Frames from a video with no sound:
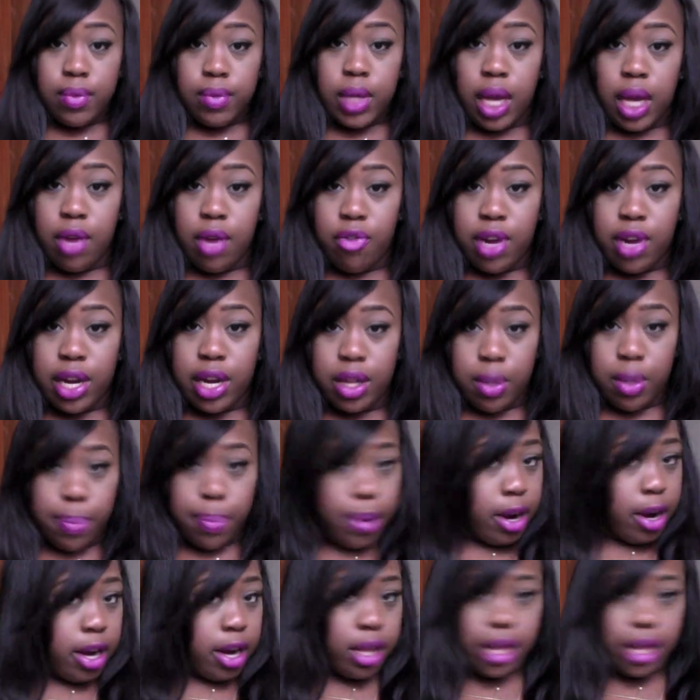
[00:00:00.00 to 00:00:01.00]
a regular
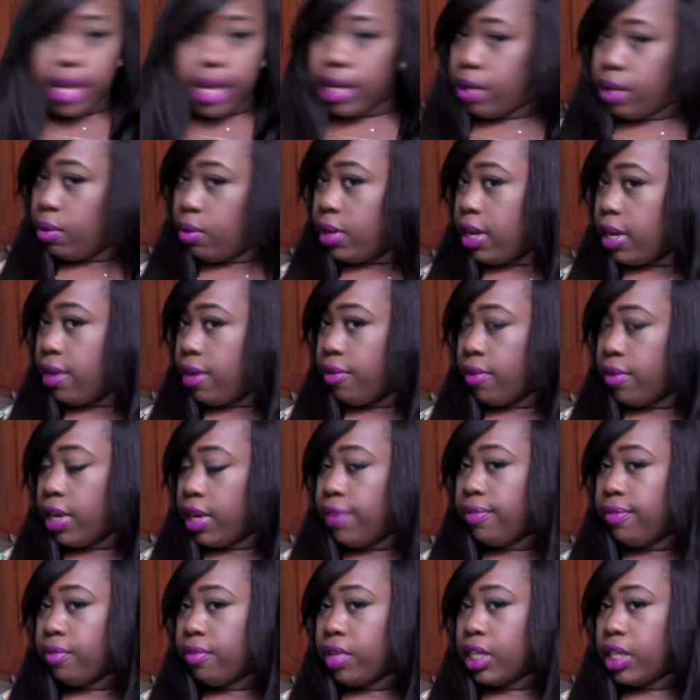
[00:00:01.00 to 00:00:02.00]
part. Like, you can't
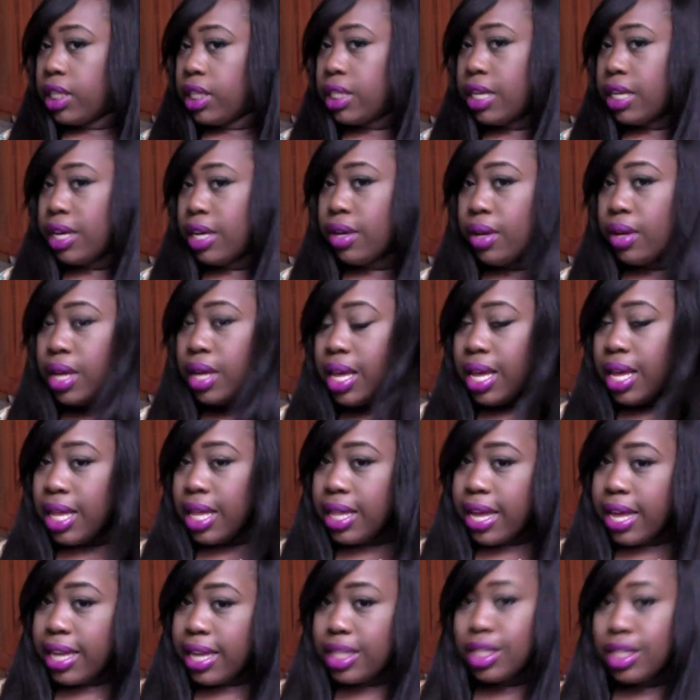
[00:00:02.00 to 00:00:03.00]
even really tell
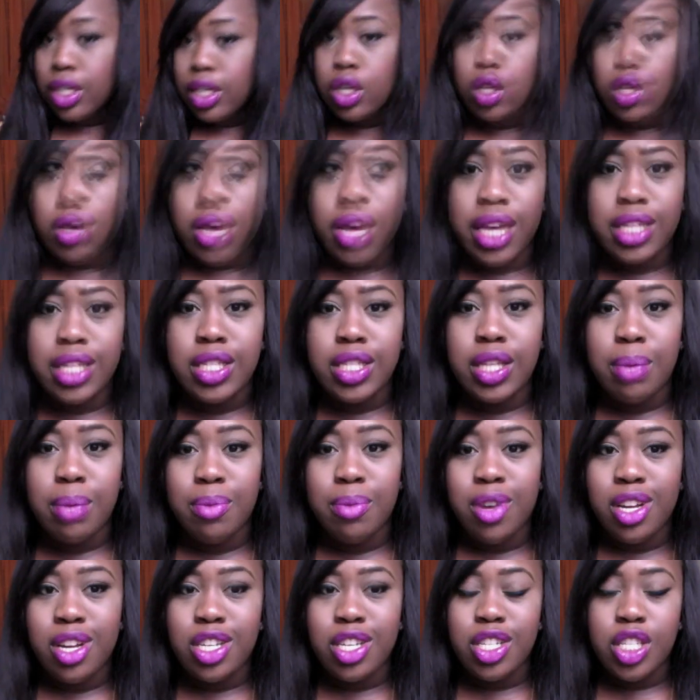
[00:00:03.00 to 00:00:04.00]
that it's a closure. Okay, so I'm
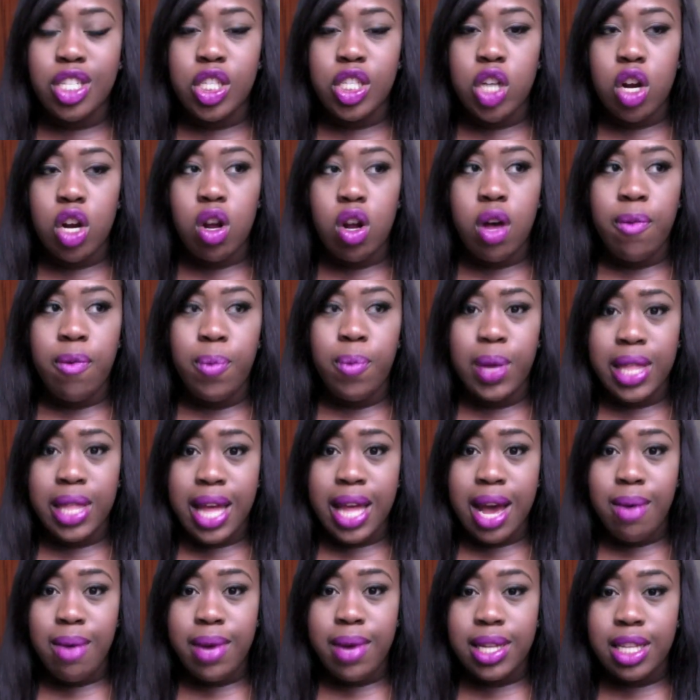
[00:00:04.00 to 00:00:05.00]
going to just start off with
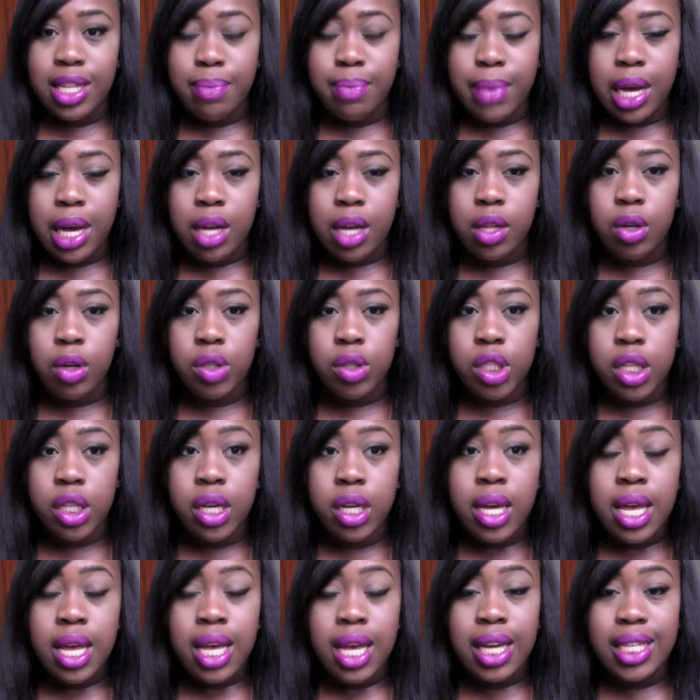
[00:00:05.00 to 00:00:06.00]
how I did my closure,
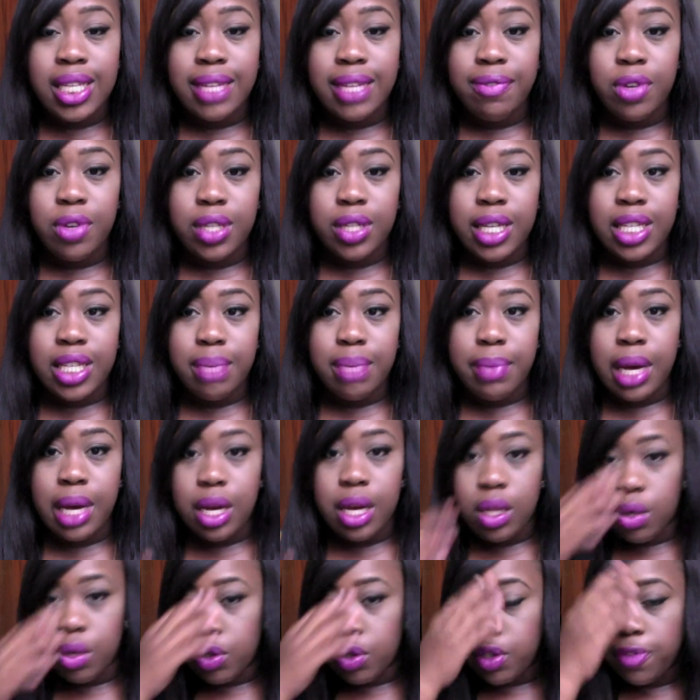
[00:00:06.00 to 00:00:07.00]
because of course I did my
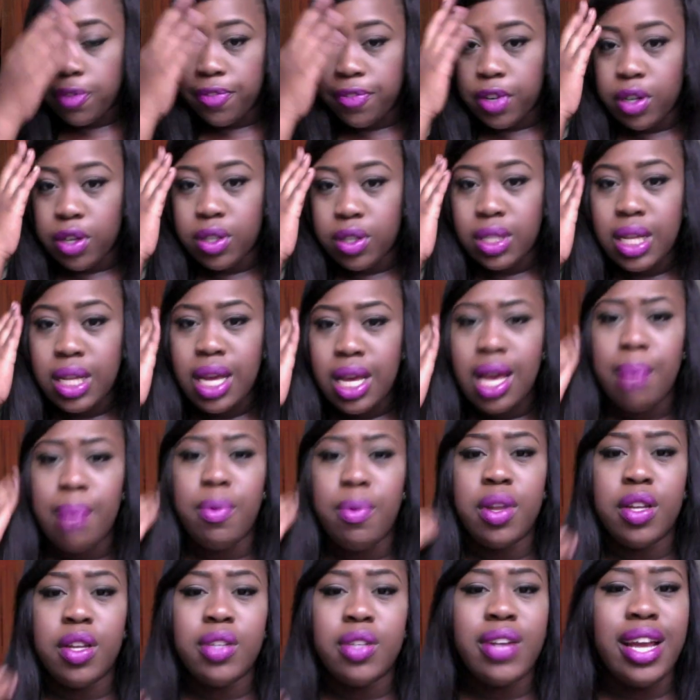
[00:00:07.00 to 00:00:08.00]
closure first. I'm
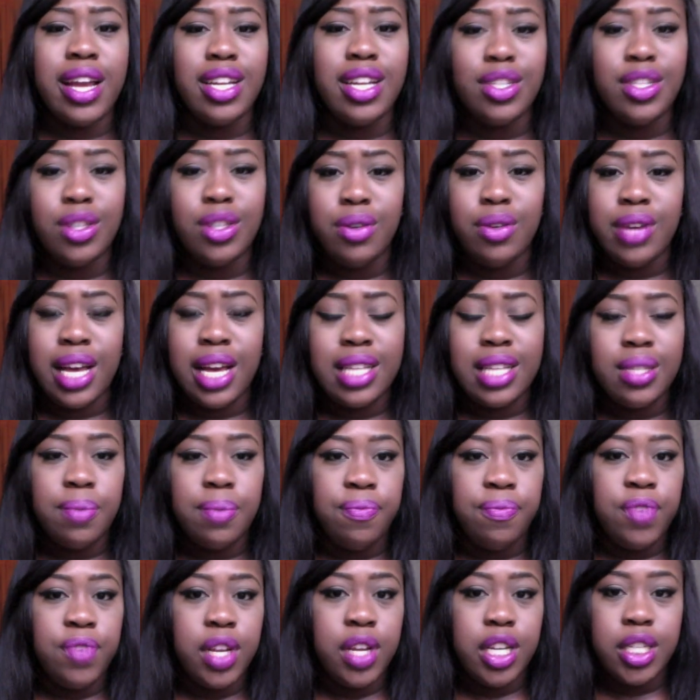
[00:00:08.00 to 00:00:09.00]
going to try to show you guys
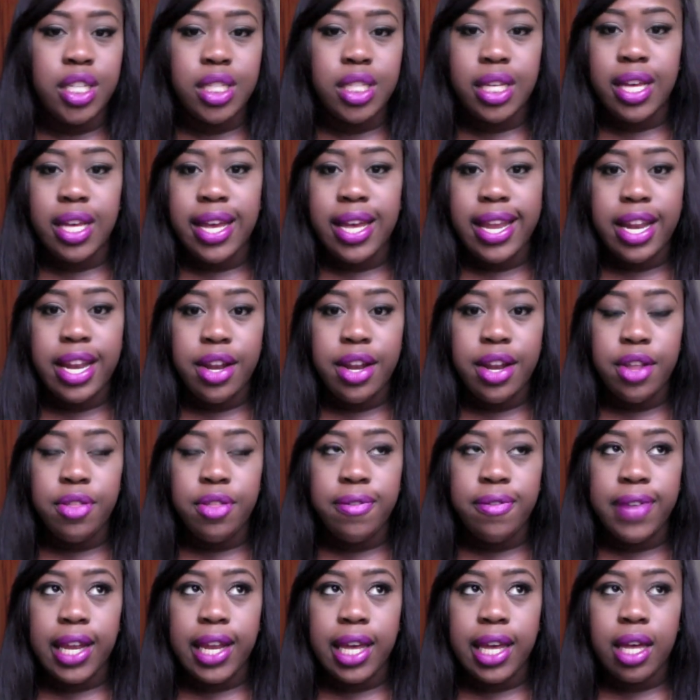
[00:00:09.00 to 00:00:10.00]
some footage in another
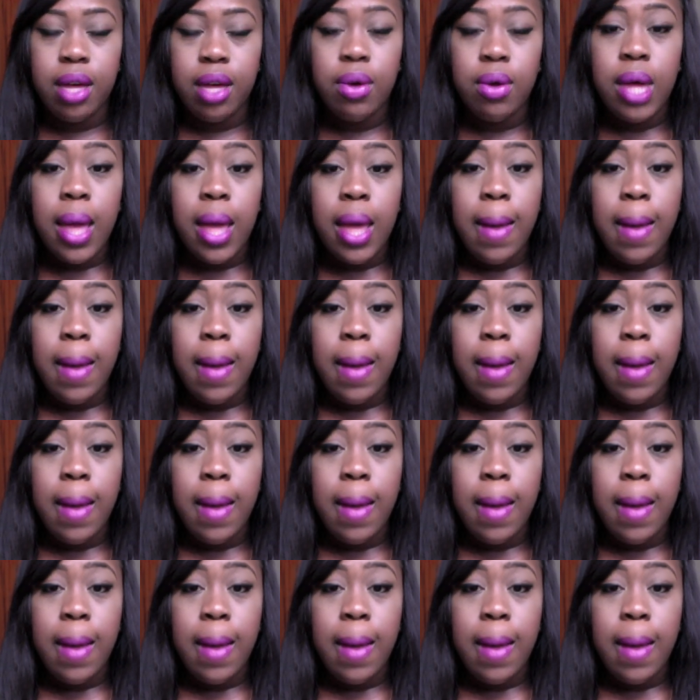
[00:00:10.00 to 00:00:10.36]
video,